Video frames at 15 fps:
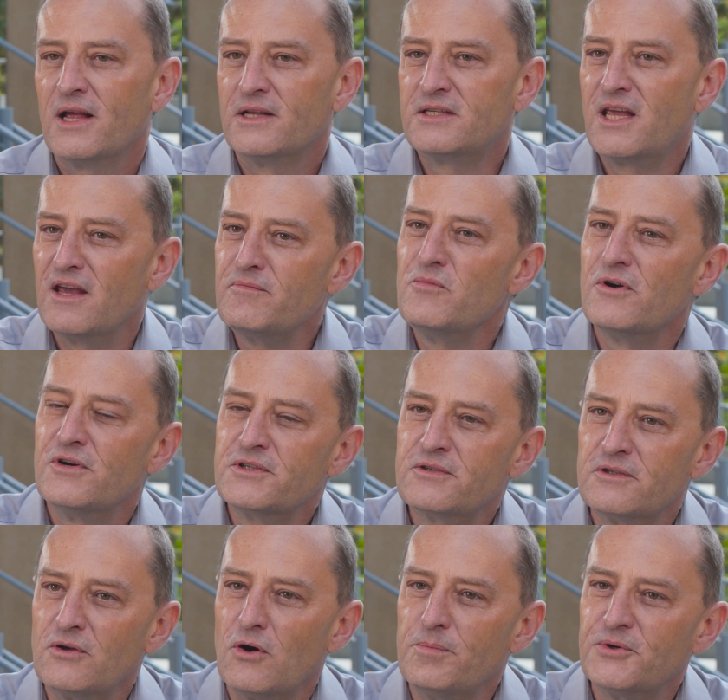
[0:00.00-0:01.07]
this gave me
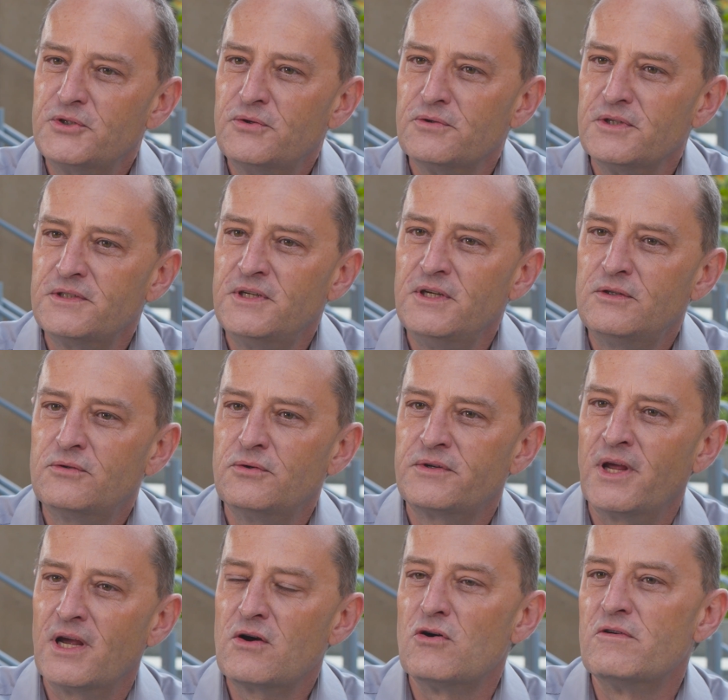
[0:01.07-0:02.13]
also the opportunity to
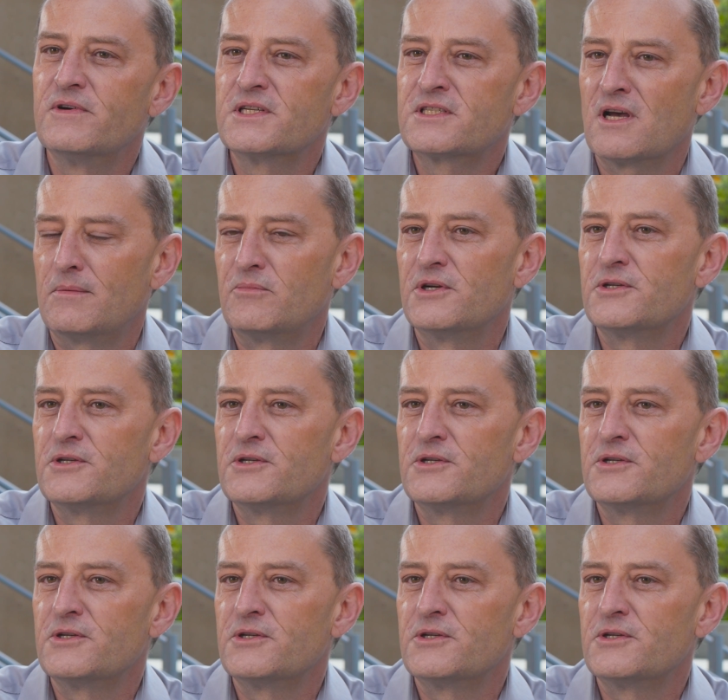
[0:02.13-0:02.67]
take over some